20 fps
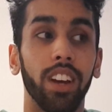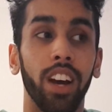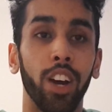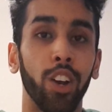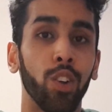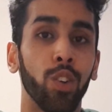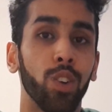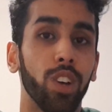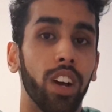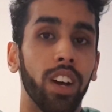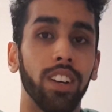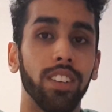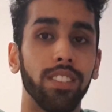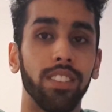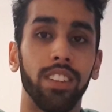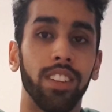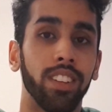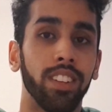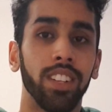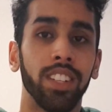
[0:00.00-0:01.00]
I don't know.
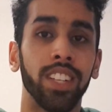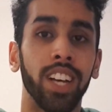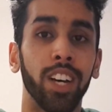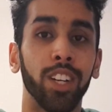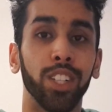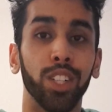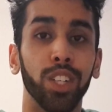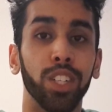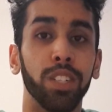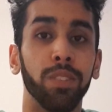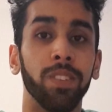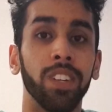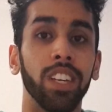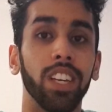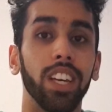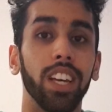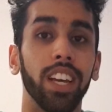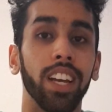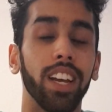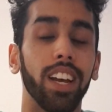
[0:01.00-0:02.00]
It just sounded good to me.